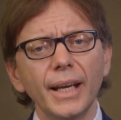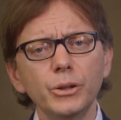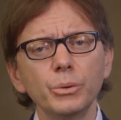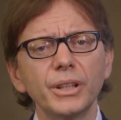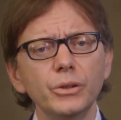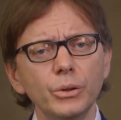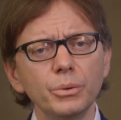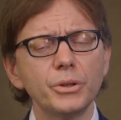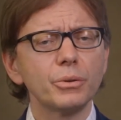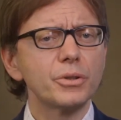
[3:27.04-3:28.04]
And you can
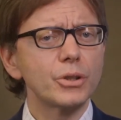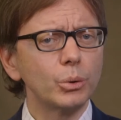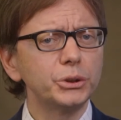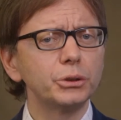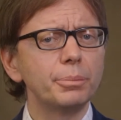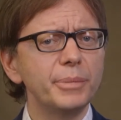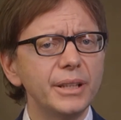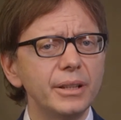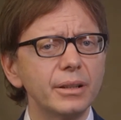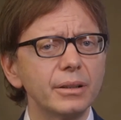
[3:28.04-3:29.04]
use your social
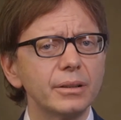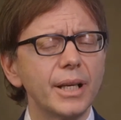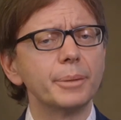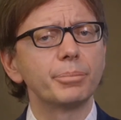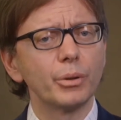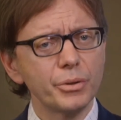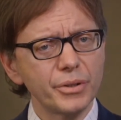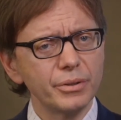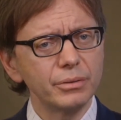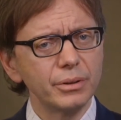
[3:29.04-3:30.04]
media and
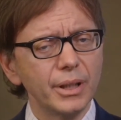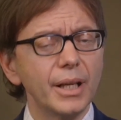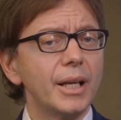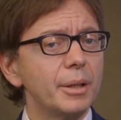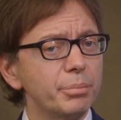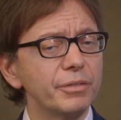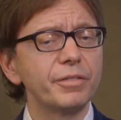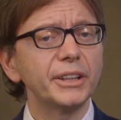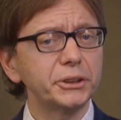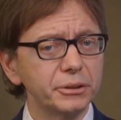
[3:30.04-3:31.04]
personal and
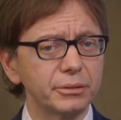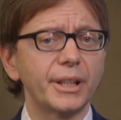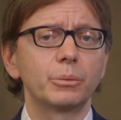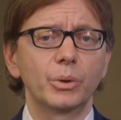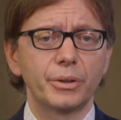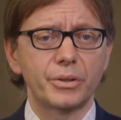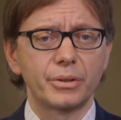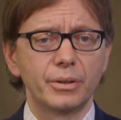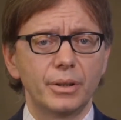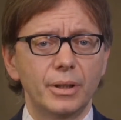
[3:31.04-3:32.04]
professional networks
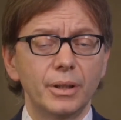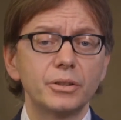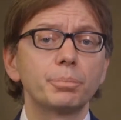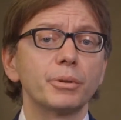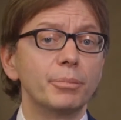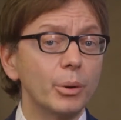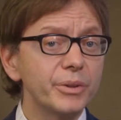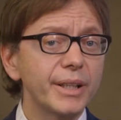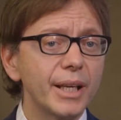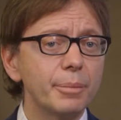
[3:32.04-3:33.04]
to promote
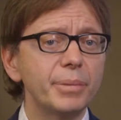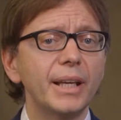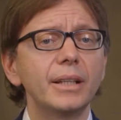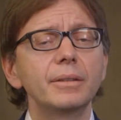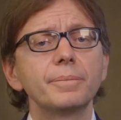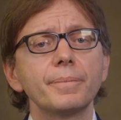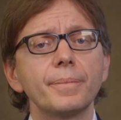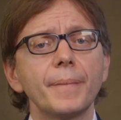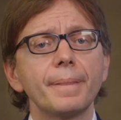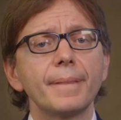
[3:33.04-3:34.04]
the campaign
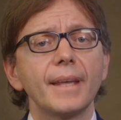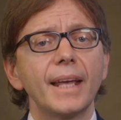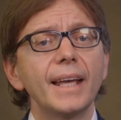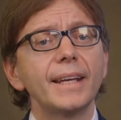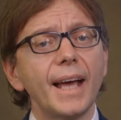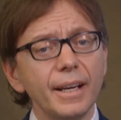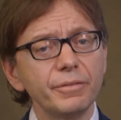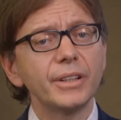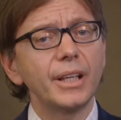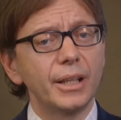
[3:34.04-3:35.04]
and
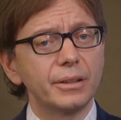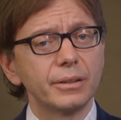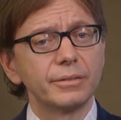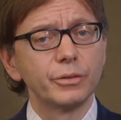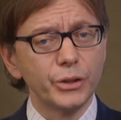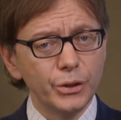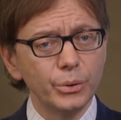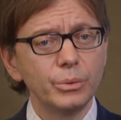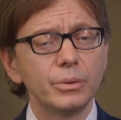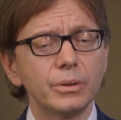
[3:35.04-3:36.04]
advocate for
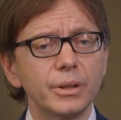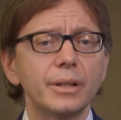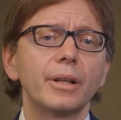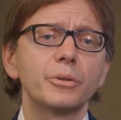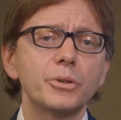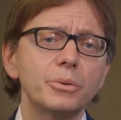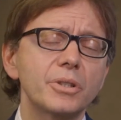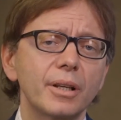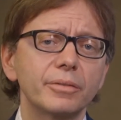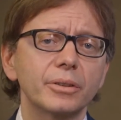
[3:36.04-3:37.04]
you and others who
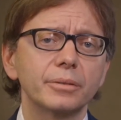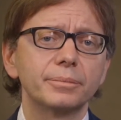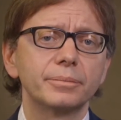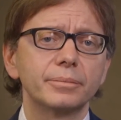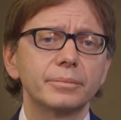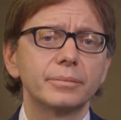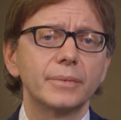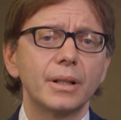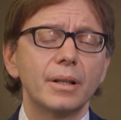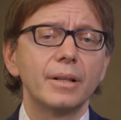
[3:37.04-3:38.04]
suffer.
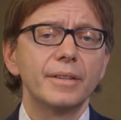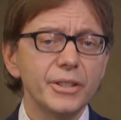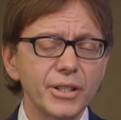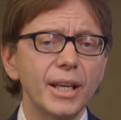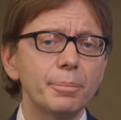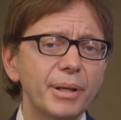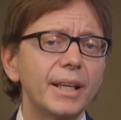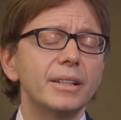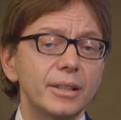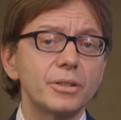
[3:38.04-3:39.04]
This
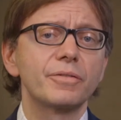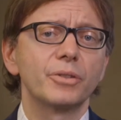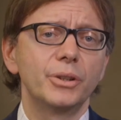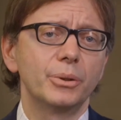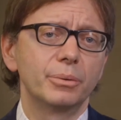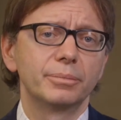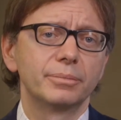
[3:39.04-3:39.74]
campaign is for you.